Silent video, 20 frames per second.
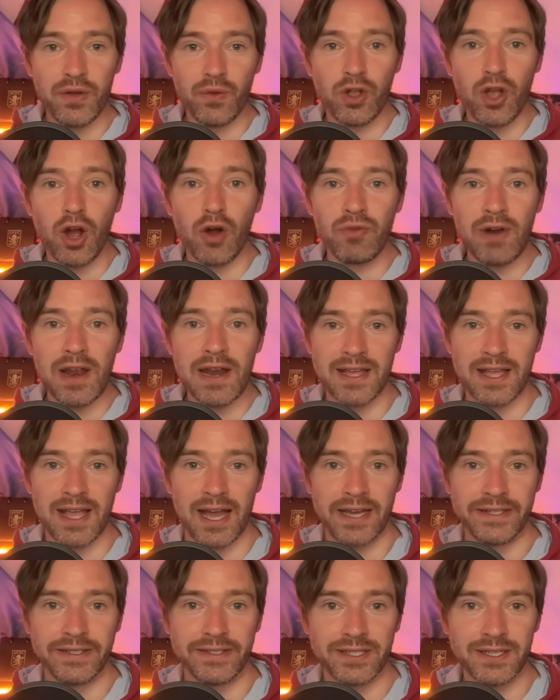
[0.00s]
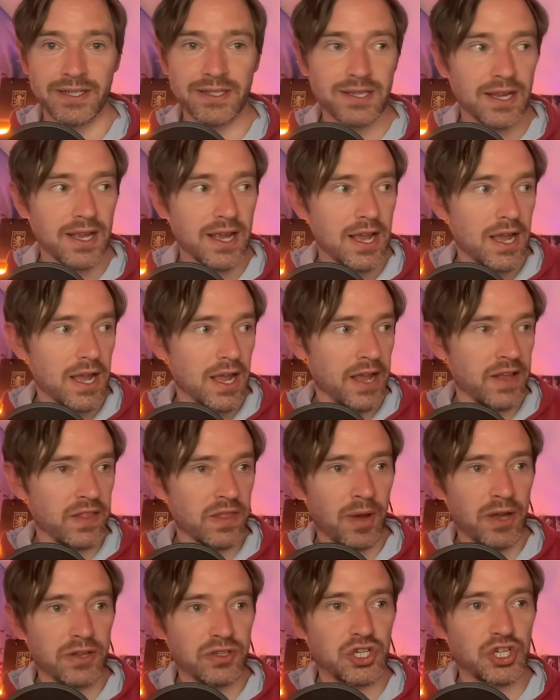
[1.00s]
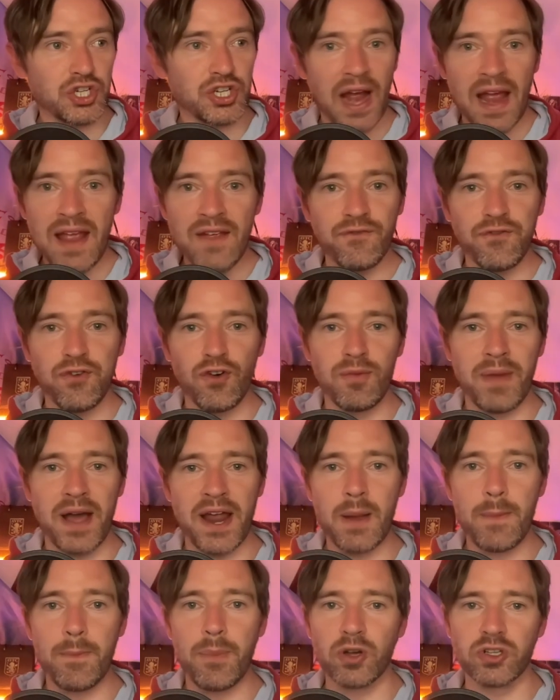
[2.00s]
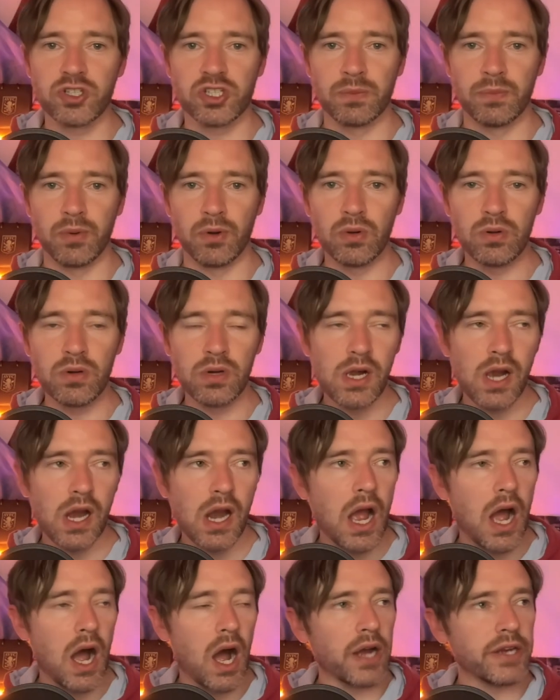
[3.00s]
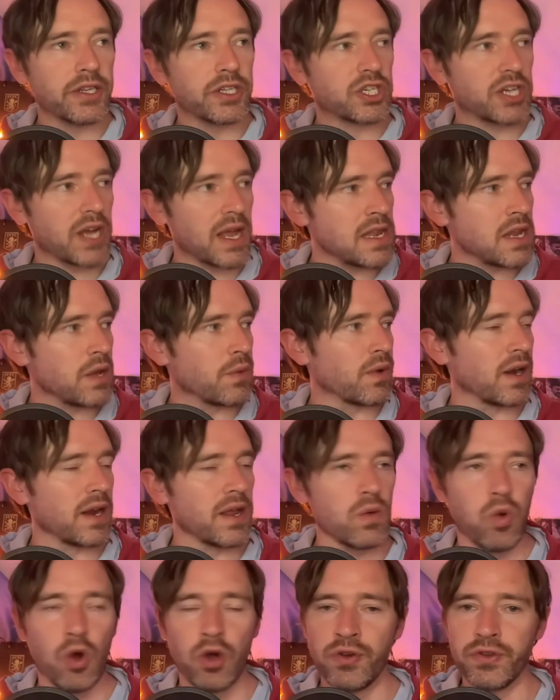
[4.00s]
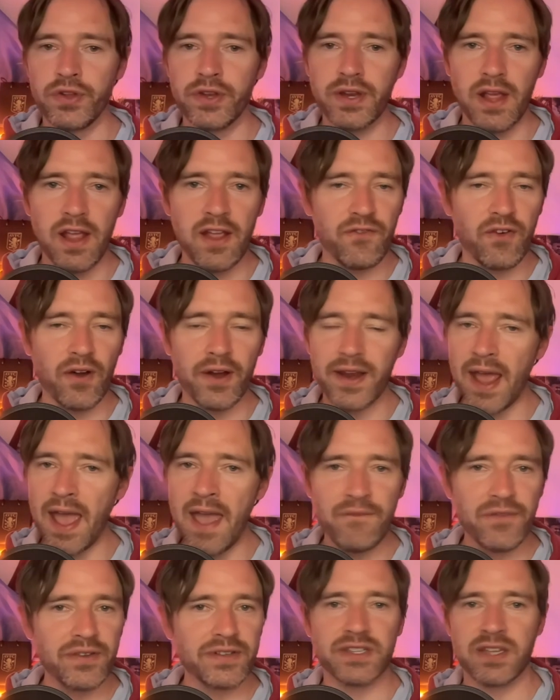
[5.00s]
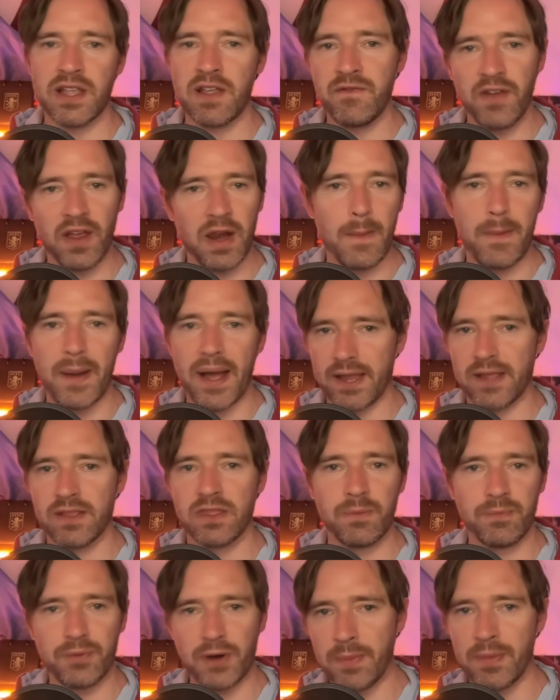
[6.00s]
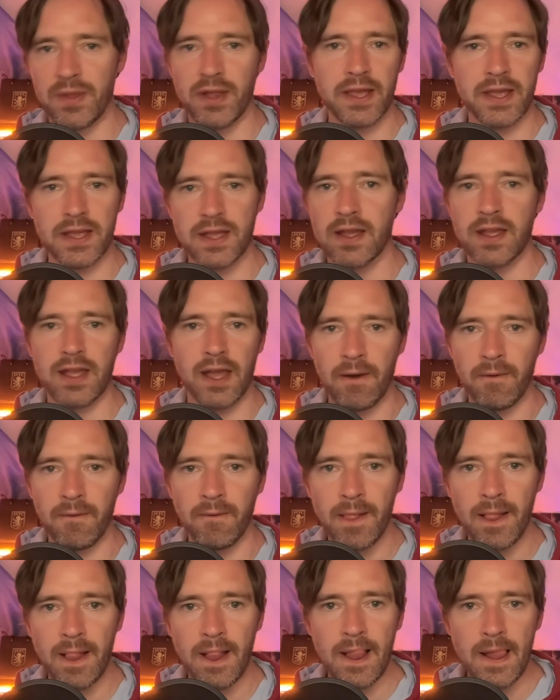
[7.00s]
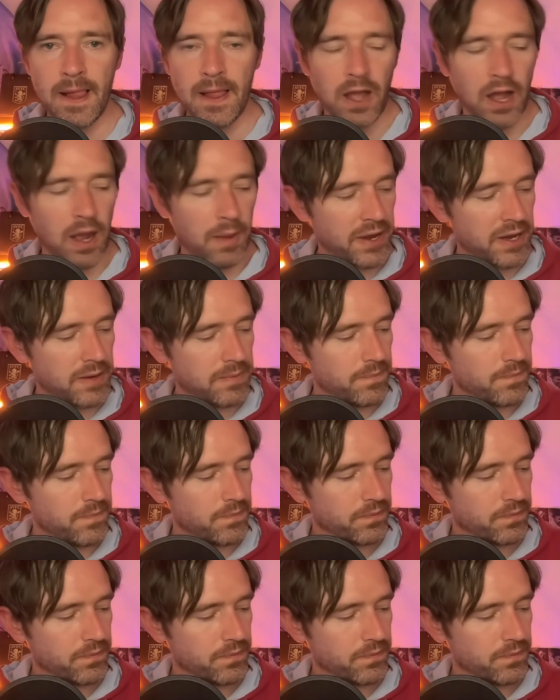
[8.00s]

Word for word: got relegated in the most shameful manner possible, I genuinely wondered if I'd ever see Villa back in the Premier League again. I mean...